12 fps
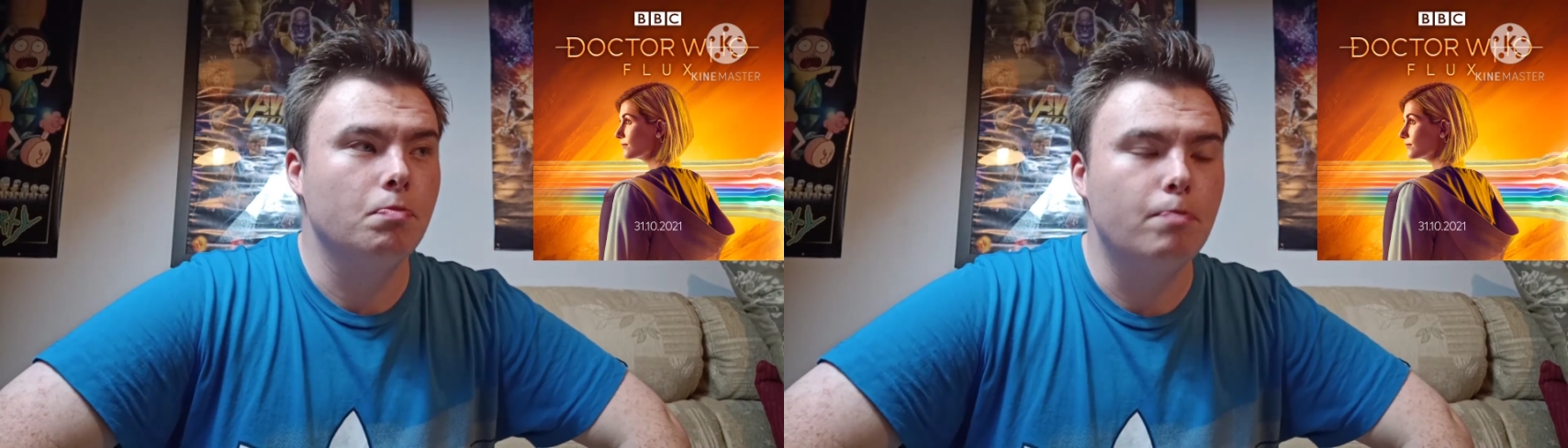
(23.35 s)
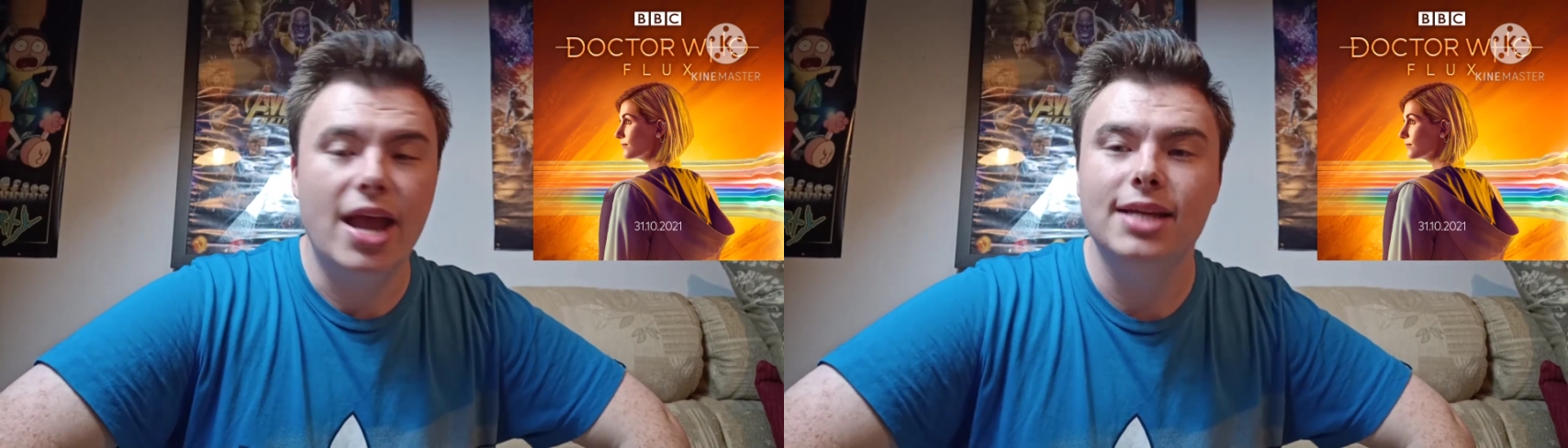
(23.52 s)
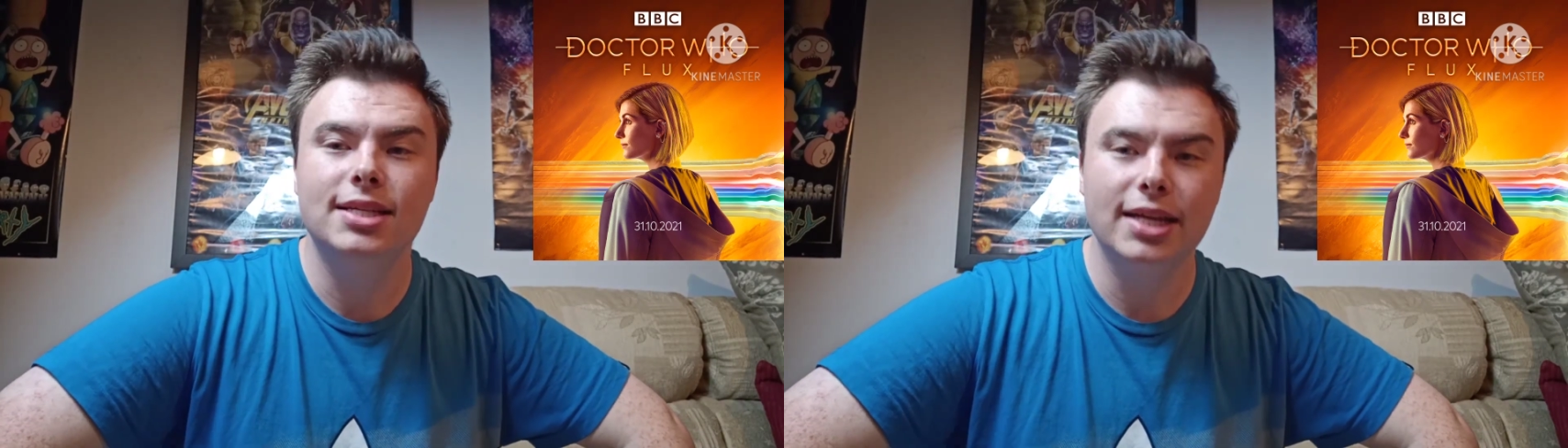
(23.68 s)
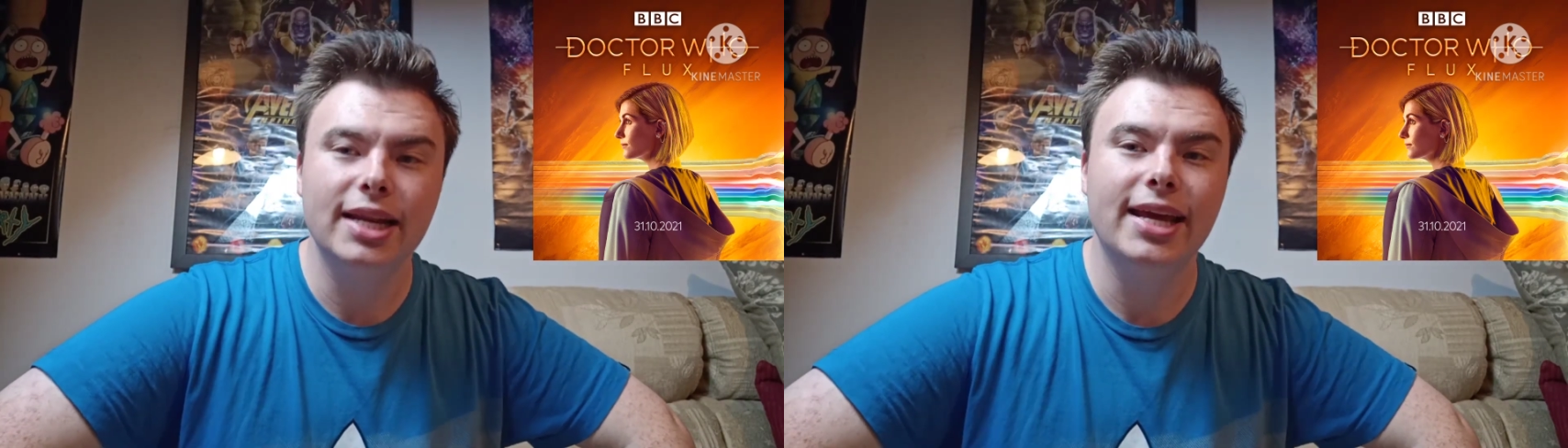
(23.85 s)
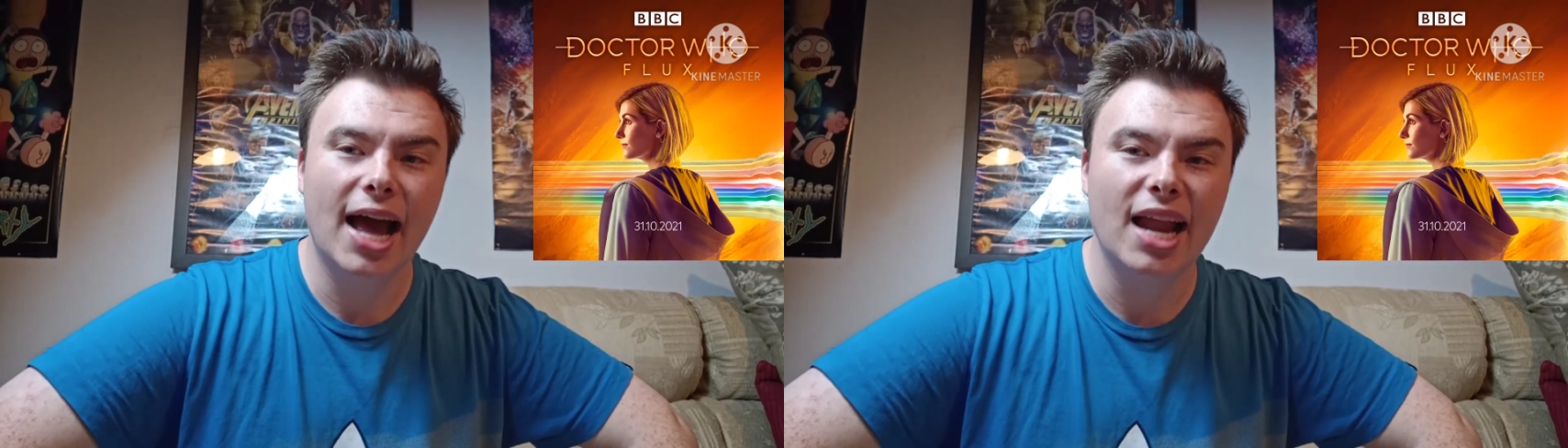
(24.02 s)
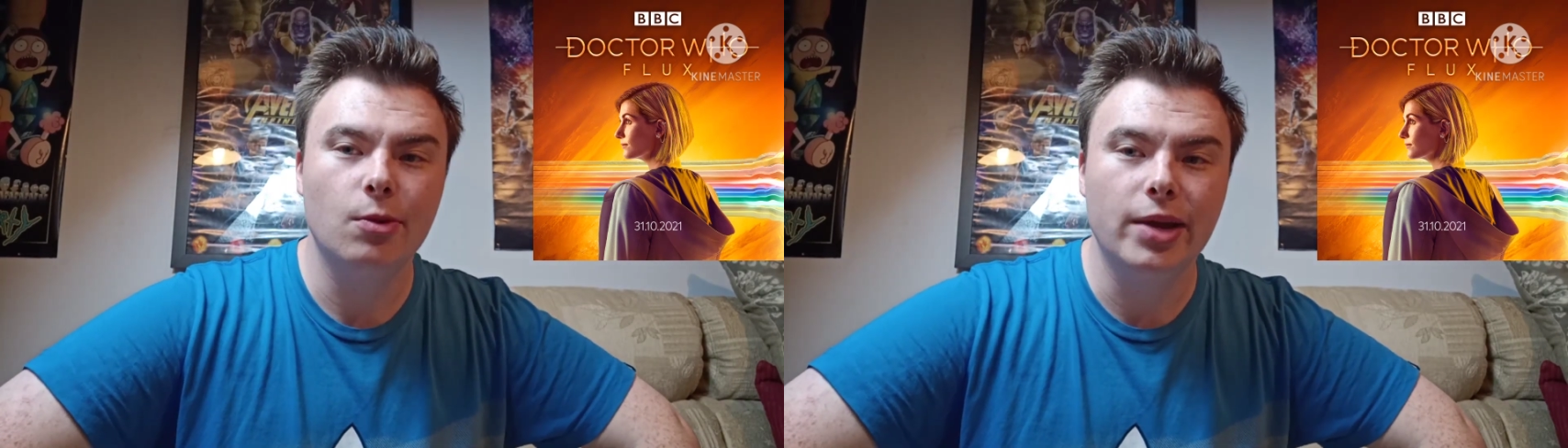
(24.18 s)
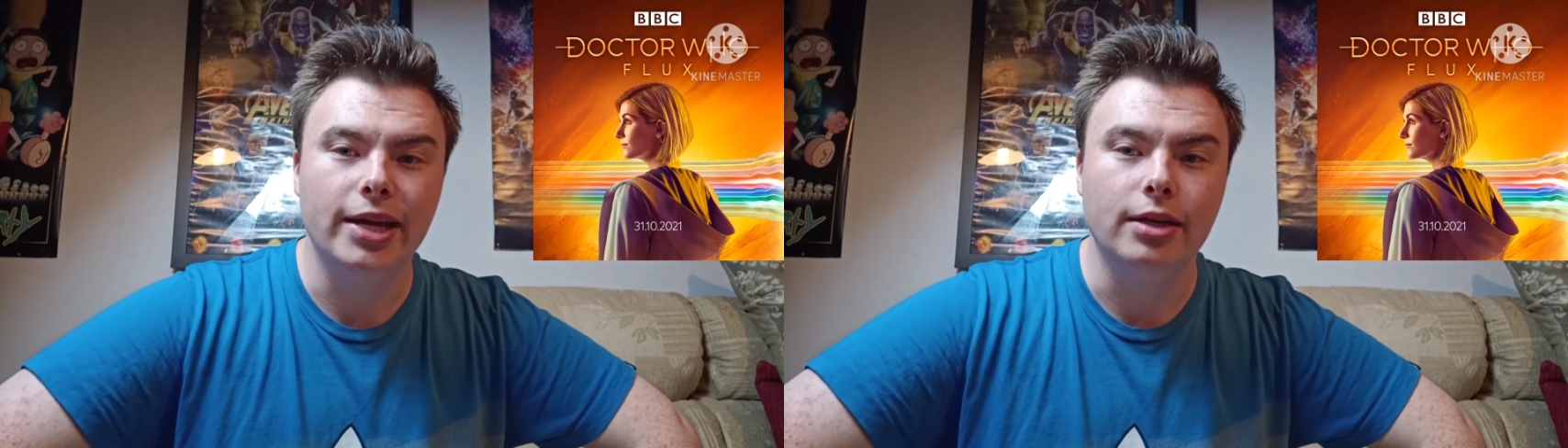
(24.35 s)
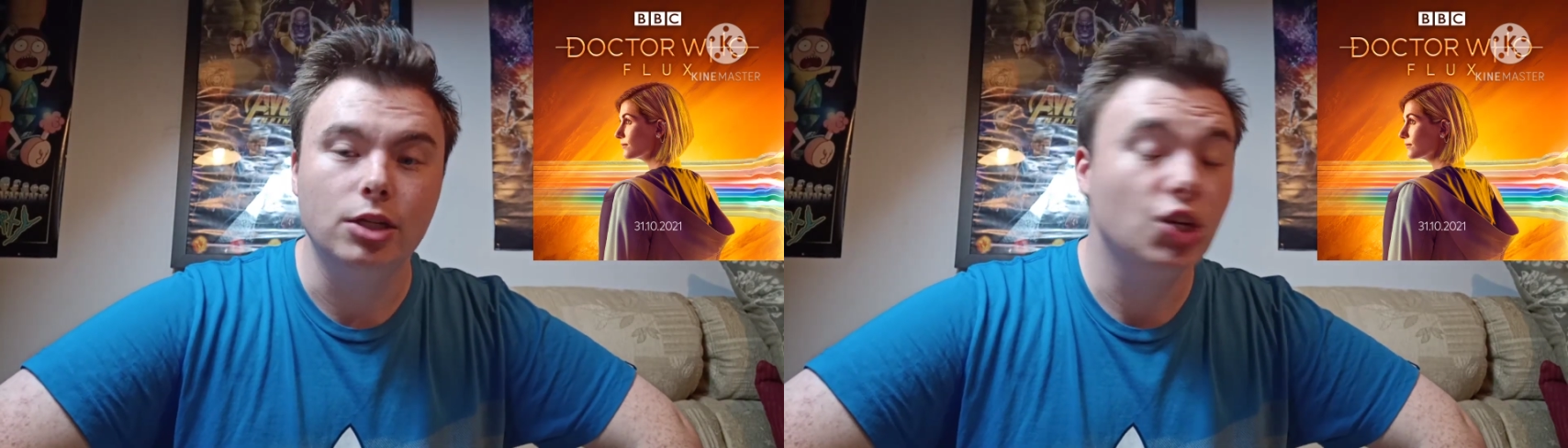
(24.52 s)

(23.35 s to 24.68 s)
Basically Halloween.